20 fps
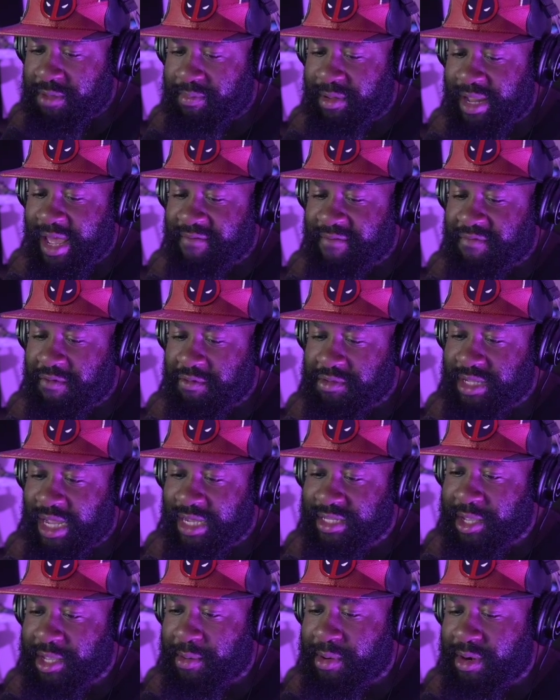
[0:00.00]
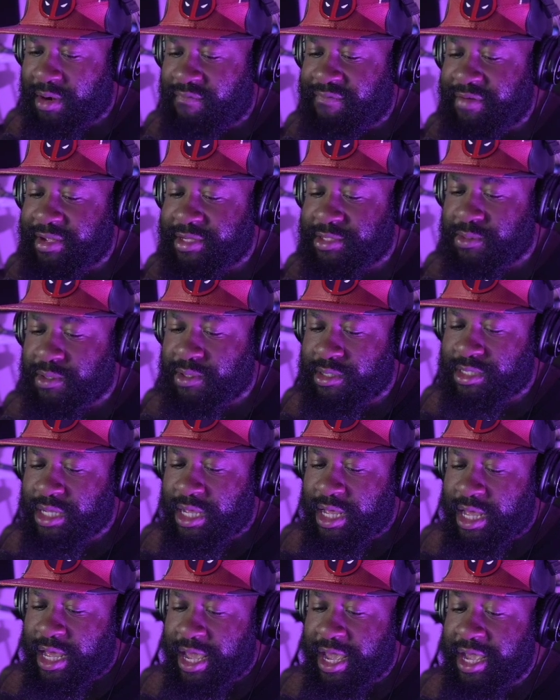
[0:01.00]
black folks like they're individuals
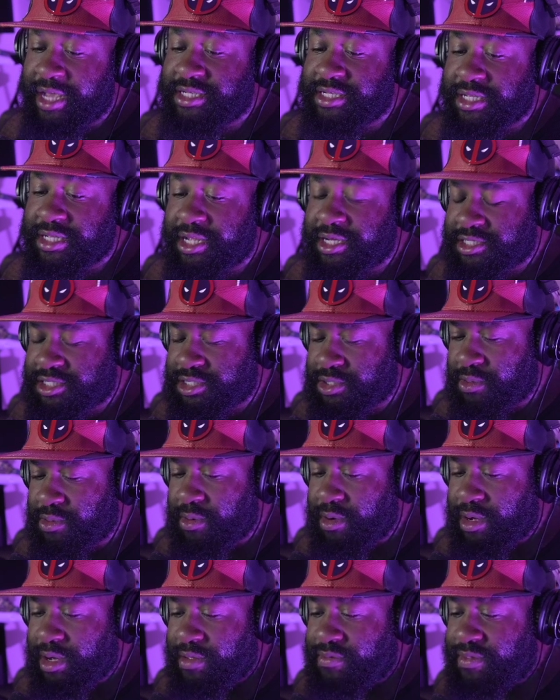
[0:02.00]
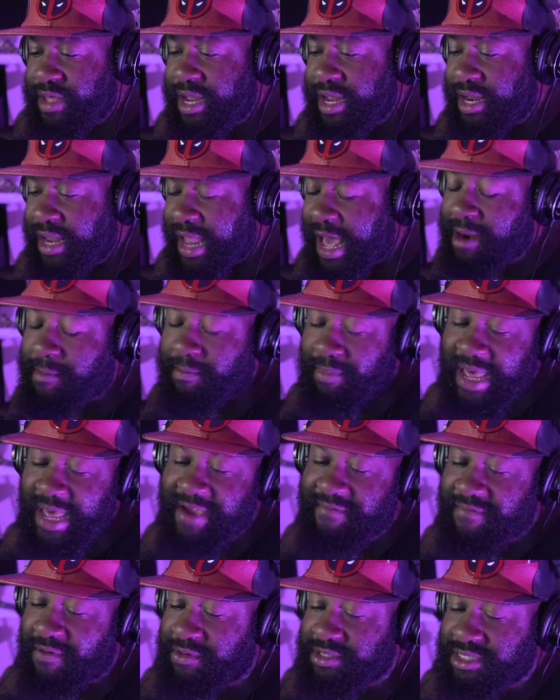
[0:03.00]
is an issue that a lot of
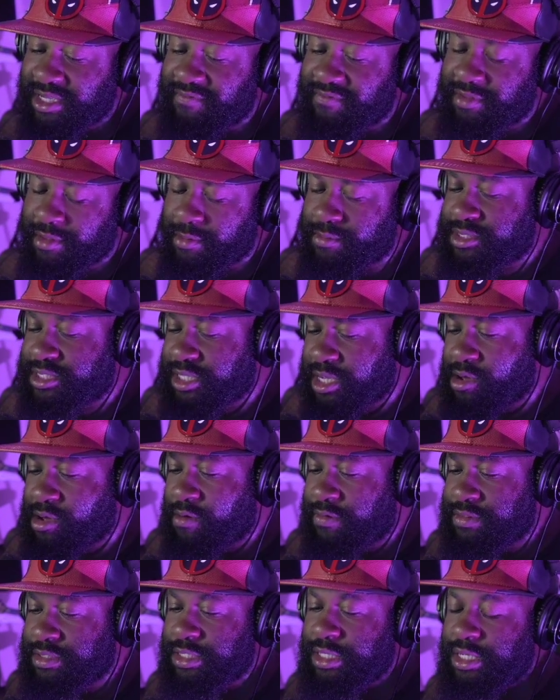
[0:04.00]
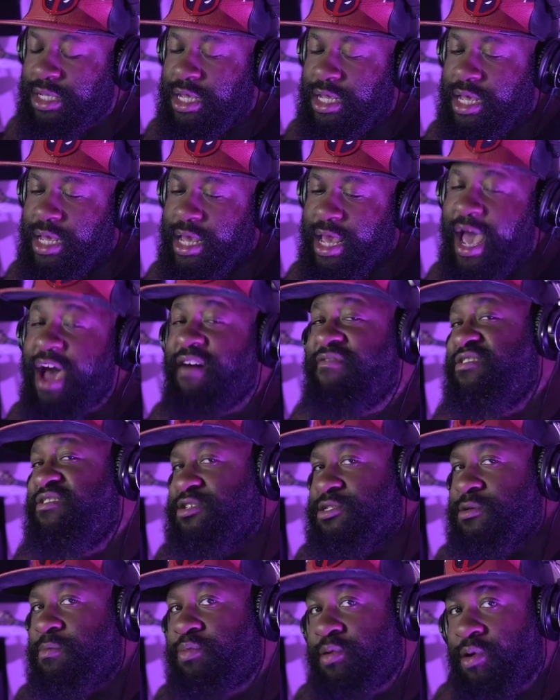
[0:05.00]
black folks, even themselves, have
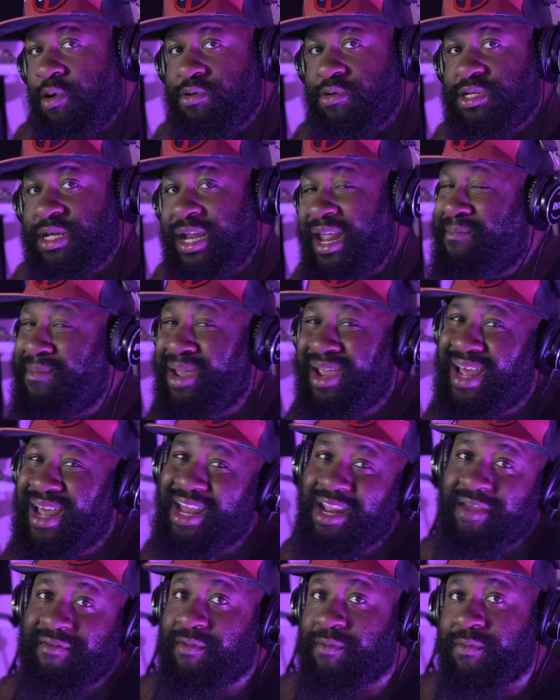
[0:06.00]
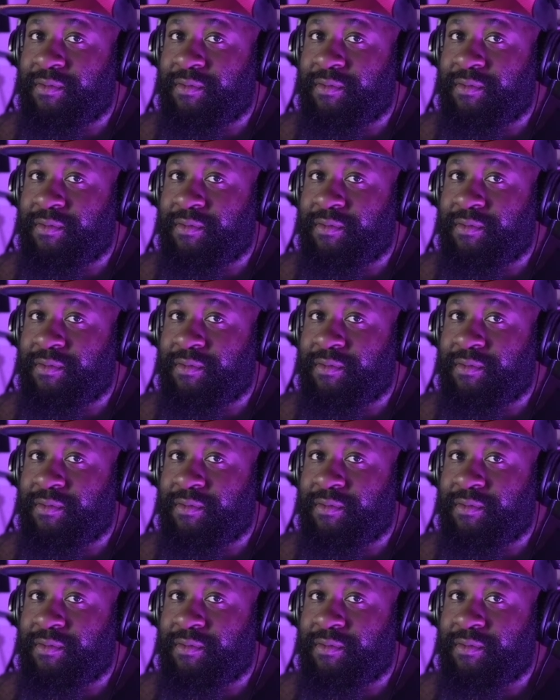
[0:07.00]
this approach. And they may not even